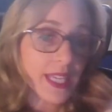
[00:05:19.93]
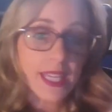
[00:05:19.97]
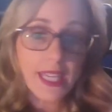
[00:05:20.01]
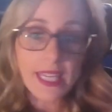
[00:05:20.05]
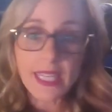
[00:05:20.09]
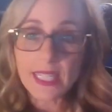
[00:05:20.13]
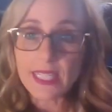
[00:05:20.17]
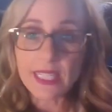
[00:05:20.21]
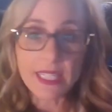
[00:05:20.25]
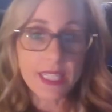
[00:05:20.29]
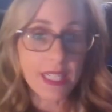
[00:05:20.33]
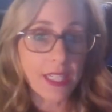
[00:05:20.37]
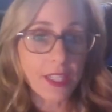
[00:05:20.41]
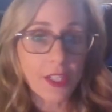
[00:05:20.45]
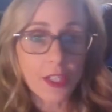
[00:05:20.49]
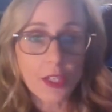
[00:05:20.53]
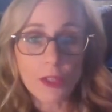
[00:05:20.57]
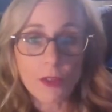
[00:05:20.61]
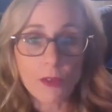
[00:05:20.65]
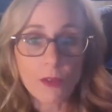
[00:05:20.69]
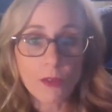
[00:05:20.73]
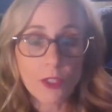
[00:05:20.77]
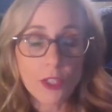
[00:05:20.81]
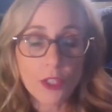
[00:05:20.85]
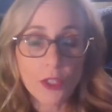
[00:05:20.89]

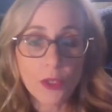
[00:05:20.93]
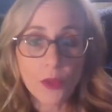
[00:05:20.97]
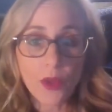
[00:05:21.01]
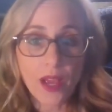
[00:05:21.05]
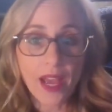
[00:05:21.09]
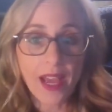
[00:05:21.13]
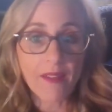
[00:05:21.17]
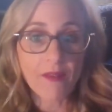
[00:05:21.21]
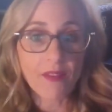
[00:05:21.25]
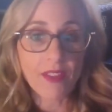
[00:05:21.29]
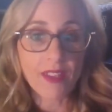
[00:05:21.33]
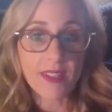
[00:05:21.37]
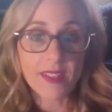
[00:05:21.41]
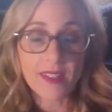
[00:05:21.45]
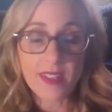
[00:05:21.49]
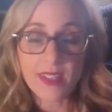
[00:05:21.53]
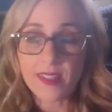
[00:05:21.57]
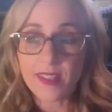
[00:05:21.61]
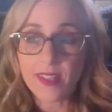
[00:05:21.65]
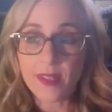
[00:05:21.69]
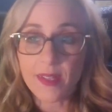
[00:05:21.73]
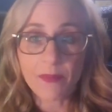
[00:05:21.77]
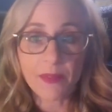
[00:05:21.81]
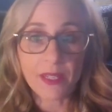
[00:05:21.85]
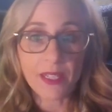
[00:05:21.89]
continue to have this
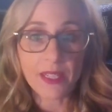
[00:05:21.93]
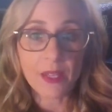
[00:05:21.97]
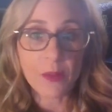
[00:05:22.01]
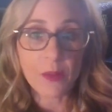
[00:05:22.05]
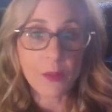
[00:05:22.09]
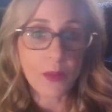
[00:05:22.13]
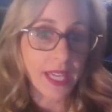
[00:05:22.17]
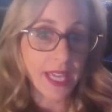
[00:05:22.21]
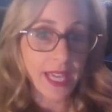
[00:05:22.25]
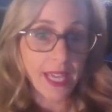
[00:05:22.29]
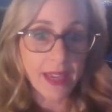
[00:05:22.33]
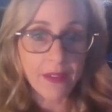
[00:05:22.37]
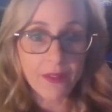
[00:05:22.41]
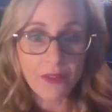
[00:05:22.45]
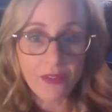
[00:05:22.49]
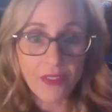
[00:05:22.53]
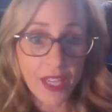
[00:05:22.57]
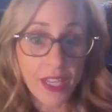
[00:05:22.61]
as something that we can't